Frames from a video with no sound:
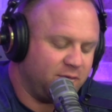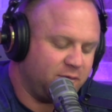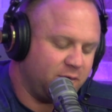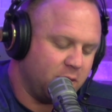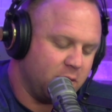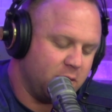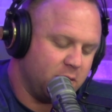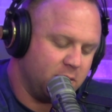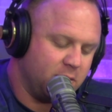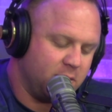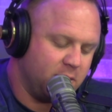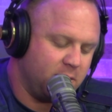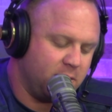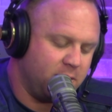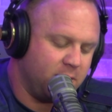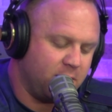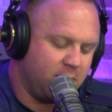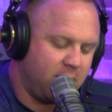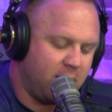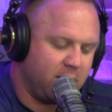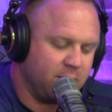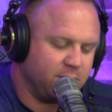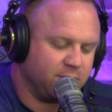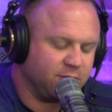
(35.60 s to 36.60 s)
So,
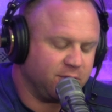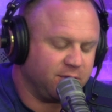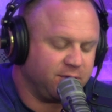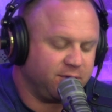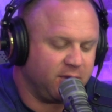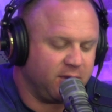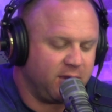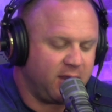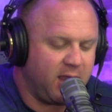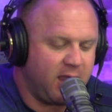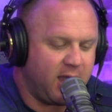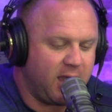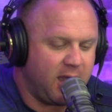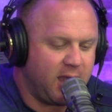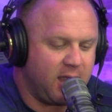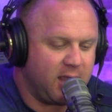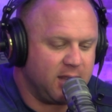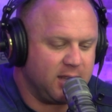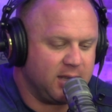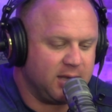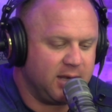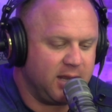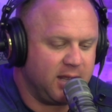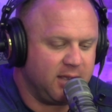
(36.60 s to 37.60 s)
I was recently
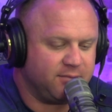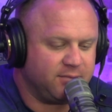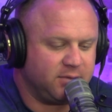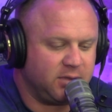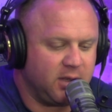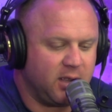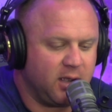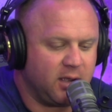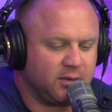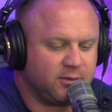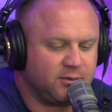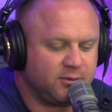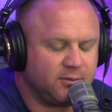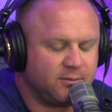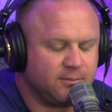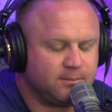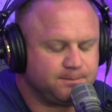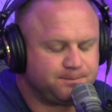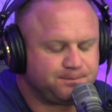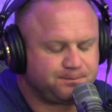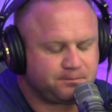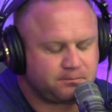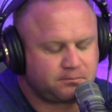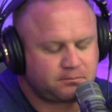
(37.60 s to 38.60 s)
at an F T X
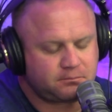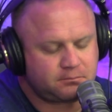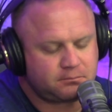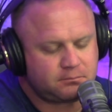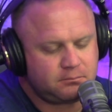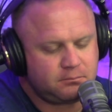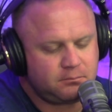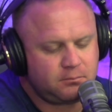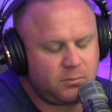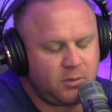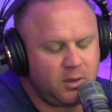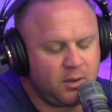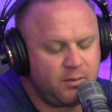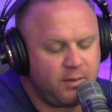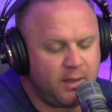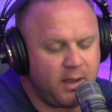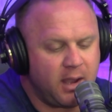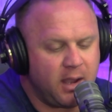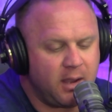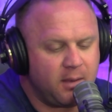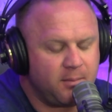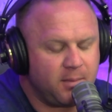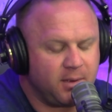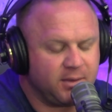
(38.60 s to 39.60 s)

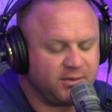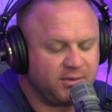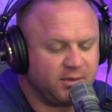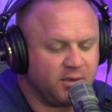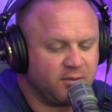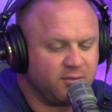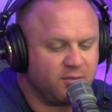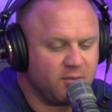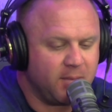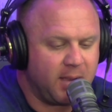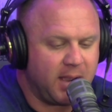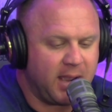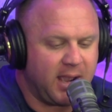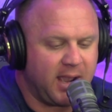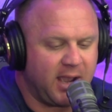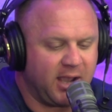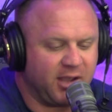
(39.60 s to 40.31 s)
that myself and Matt